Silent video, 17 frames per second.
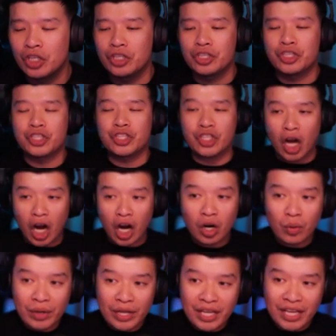
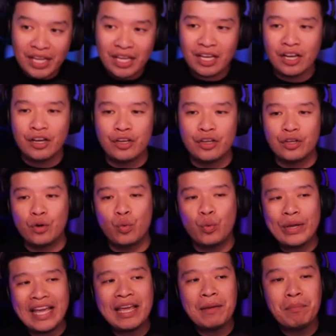Sorry
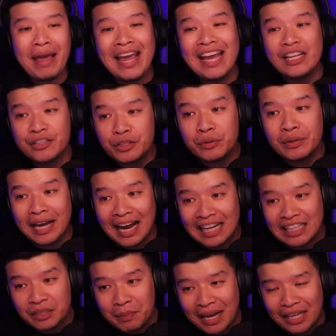we made you
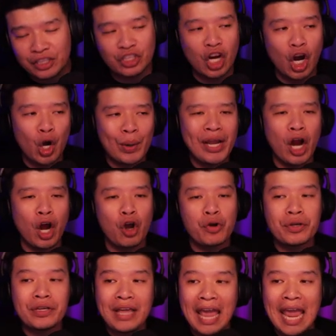guys mad. Sorry our
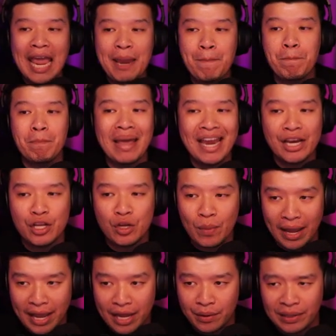game made you
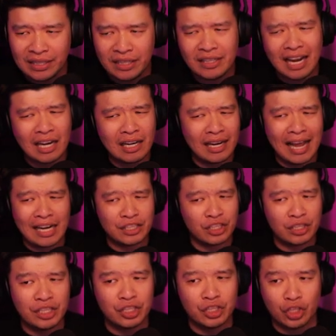angry. They're not
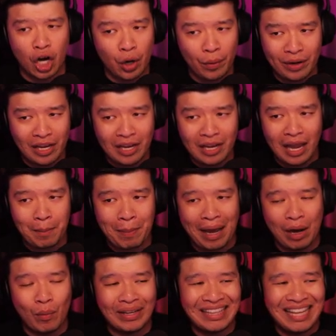actually sorry
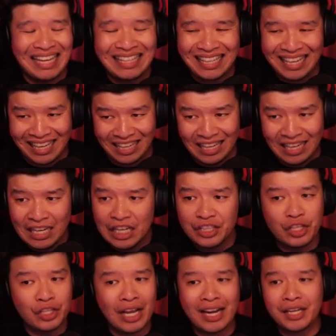about what they did.
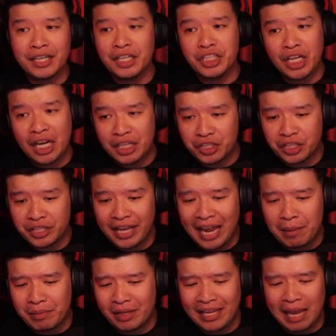They're not going to change the
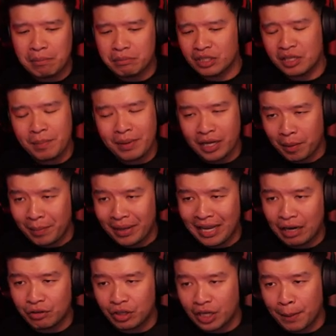game. The game's going to be coming
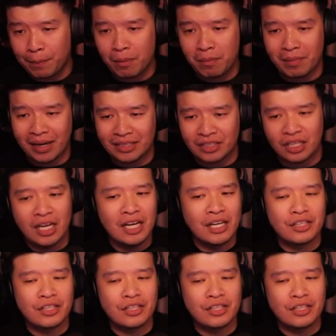out in a couple months.